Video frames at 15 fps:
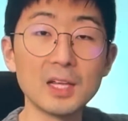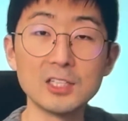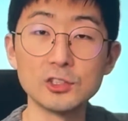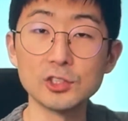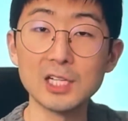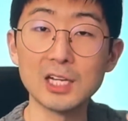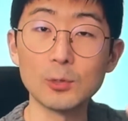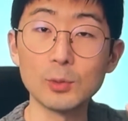
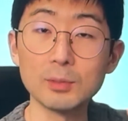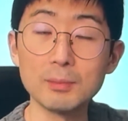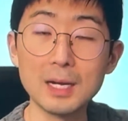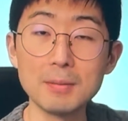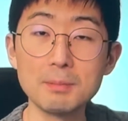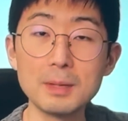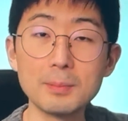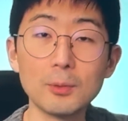just like with many
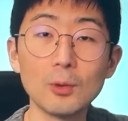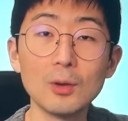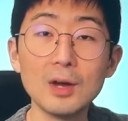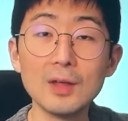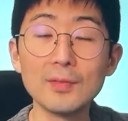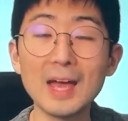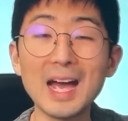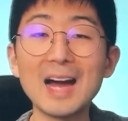people,
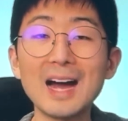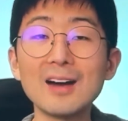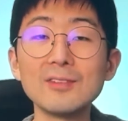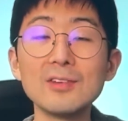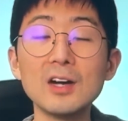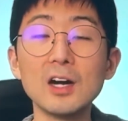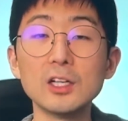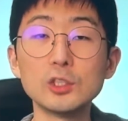they have
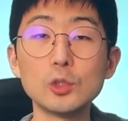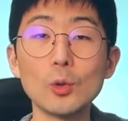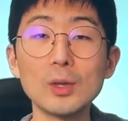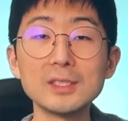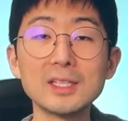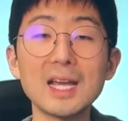a choice,